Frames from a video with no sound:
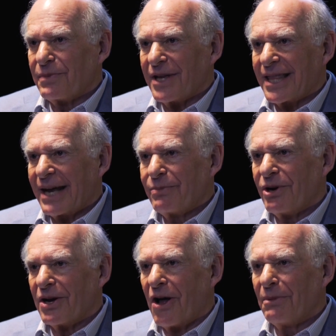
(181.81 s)
that at that
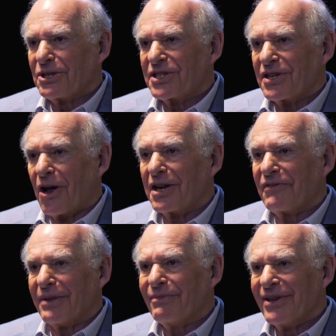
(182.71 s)
point, almost all
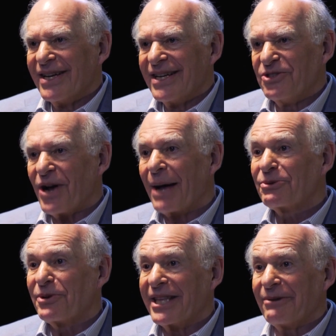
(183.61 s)
of them
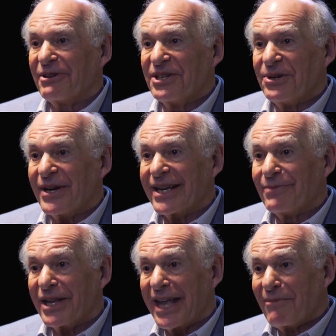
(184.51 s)
dropped what they were doing
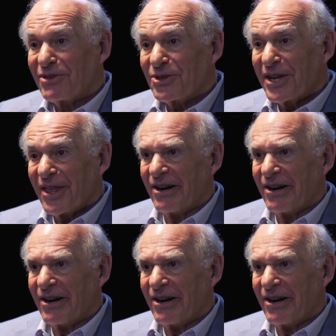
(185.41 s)
and became string